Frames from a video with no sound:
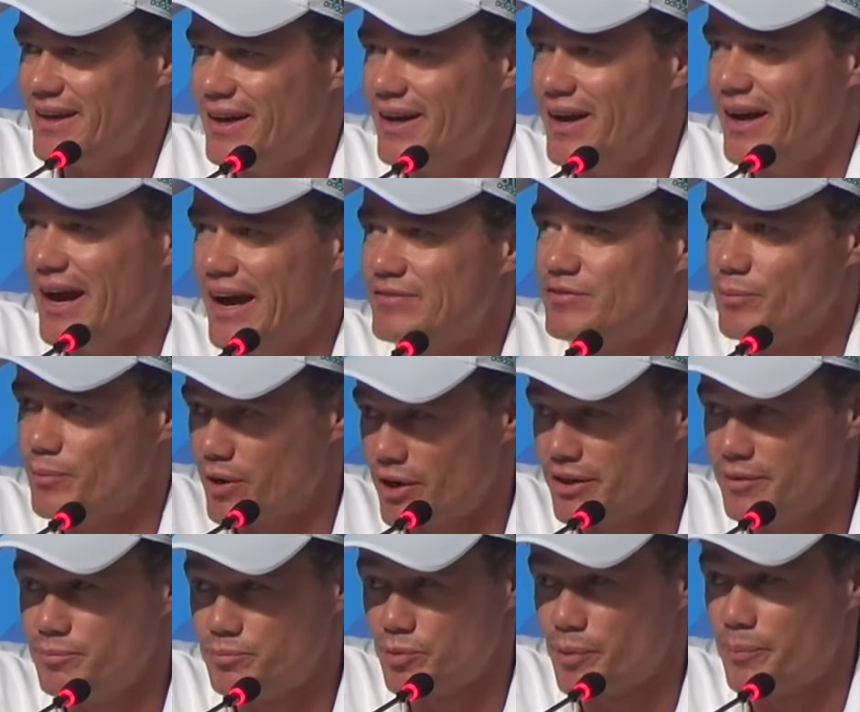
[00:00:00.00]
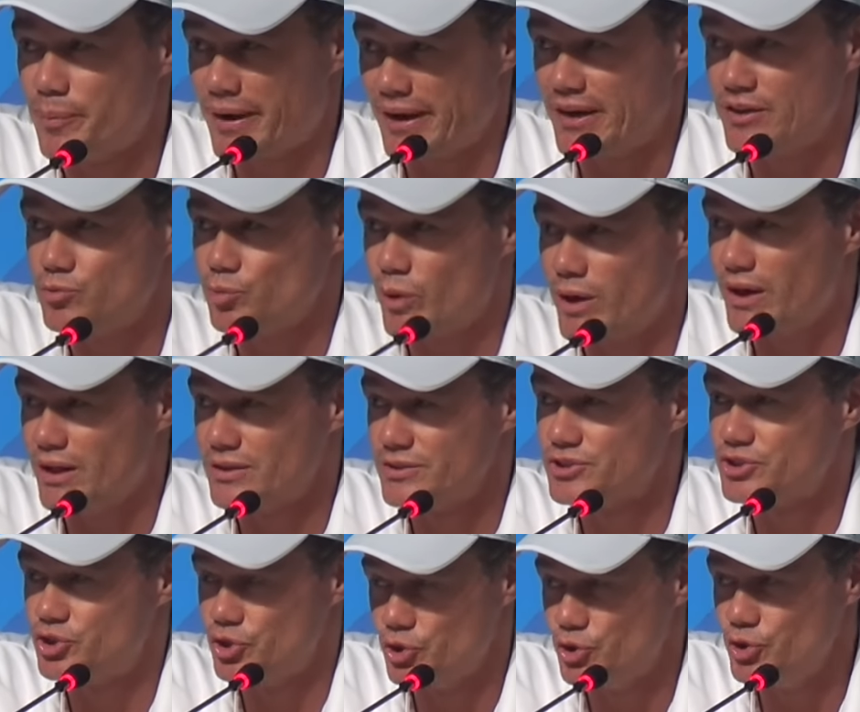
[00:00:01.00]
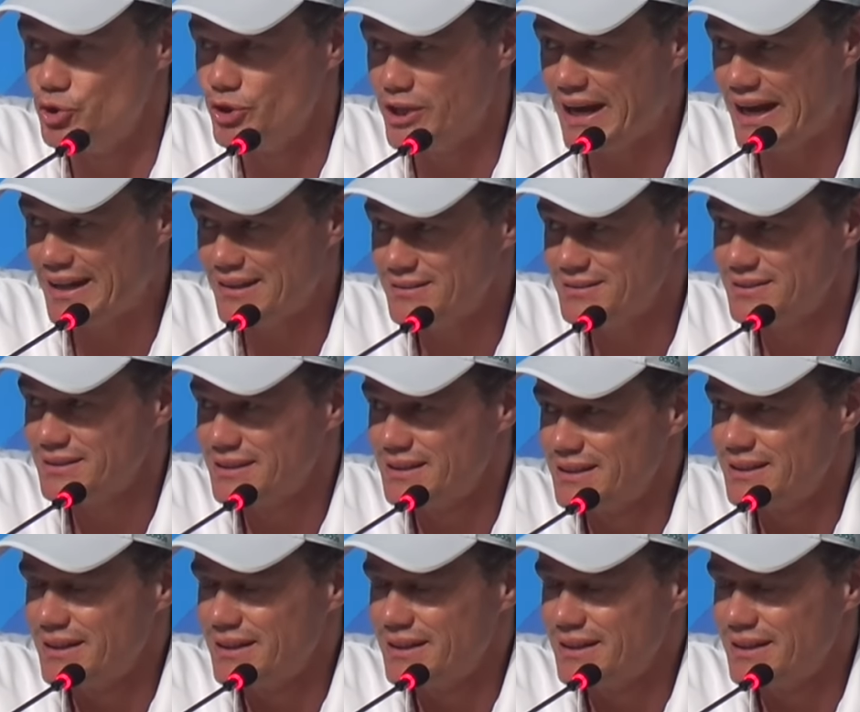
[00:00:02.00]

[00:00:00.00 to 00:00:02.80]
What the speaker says: everybody prepared well to do that.